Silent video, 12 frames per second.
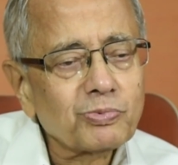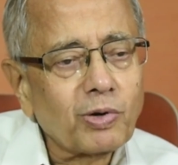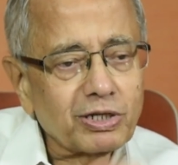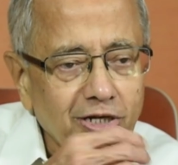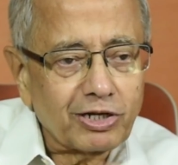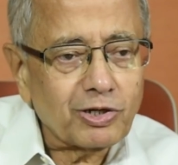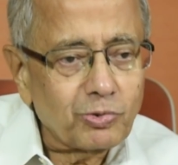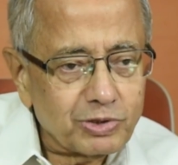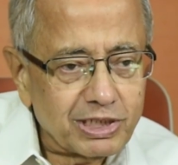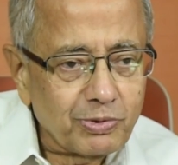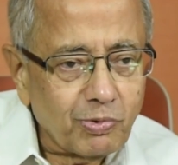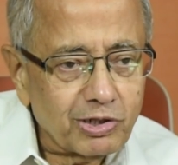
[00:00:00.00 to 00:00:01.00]
what cutouts
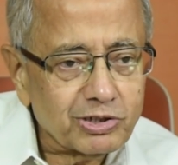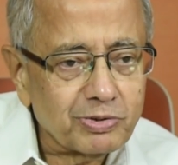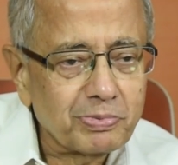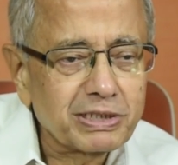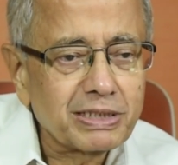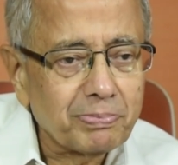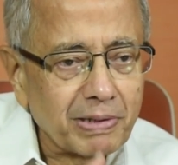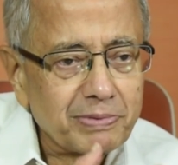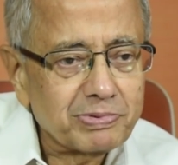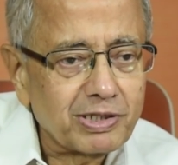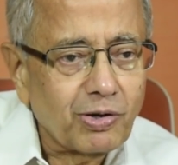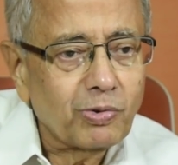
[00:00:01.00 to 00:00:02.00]
he wants to bring the
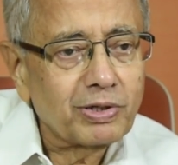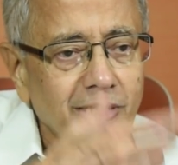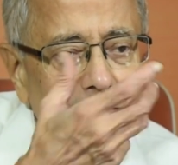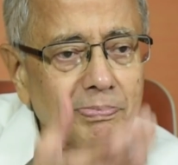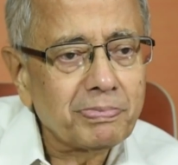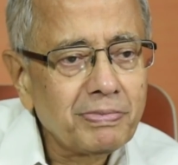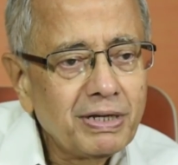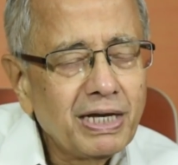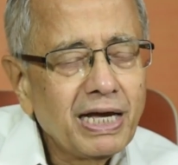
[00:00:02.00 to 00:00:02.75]
pipes down and up,